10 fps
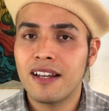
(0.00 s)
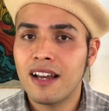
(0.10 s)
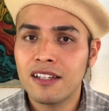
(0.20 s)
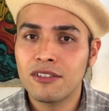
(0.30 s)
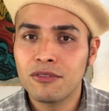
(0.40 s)

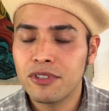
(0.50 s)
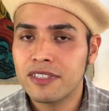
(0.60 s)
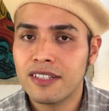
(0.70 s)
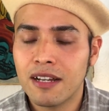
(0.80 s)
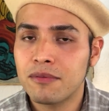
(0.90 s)
I
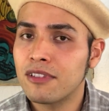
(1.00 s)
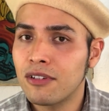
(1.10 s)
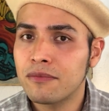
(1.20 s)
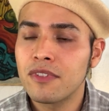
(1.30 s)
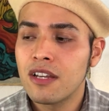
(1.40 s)
always have
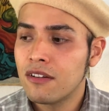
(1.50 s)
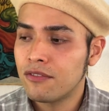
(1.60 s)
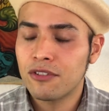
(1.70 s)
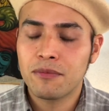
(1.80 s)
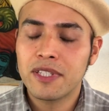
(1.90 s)
love
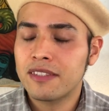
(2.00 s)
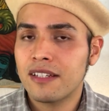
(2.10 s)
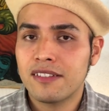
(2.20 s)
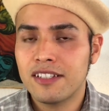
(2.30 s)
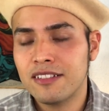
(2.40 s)
for
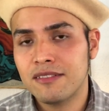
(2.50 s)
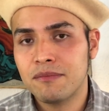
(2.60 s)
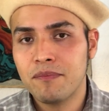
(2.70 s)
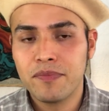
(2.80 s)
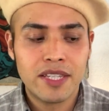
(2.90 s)
vintage
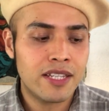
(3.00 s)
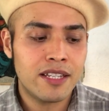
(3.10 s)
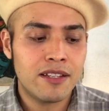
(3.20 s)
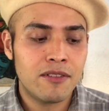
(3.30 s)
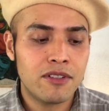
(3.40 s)

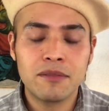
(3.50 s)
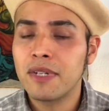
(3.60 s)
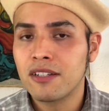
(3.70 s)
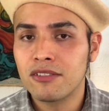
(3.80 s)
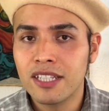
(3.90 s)
in
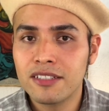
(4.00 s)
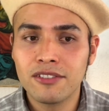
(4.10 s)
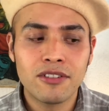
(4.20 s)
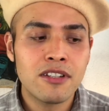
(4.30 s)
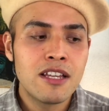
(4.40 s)
my
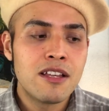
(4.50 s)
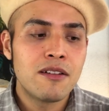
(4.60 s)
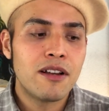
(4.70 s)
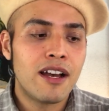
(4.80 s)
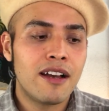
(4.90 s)
collection,
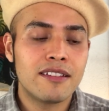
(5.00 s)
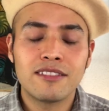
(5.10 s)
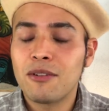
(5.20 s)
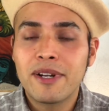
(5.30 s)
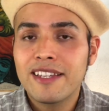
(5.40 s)
and
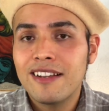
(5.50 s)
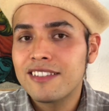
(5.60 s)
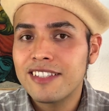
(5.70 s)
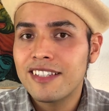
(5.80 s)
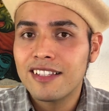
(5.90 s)
nobody else
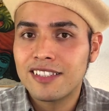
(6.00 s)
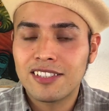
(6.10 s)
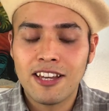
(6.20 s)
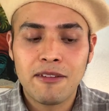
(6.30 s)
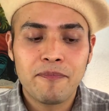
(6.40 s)
did at the
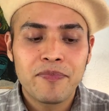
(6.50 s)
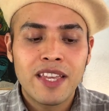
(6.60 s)
time.